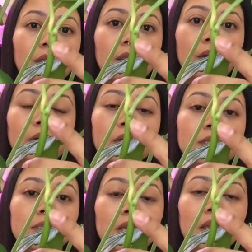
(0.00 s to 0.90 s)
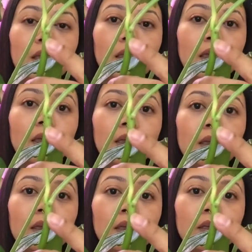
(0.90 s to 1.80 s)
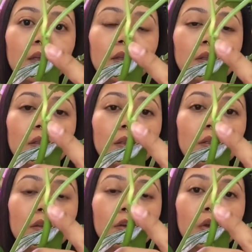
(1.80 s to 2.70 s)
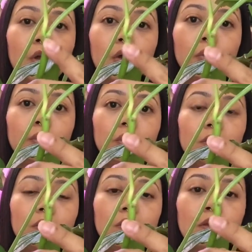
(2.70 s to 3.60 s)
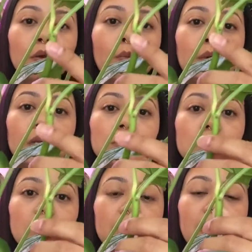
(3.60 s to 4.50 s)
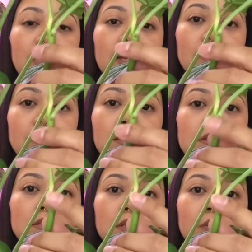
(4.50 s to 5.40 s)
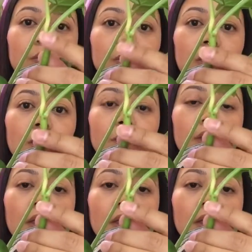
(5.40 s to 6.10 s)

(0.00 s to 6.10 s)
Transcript: there is a node, which if I cut this, it will become an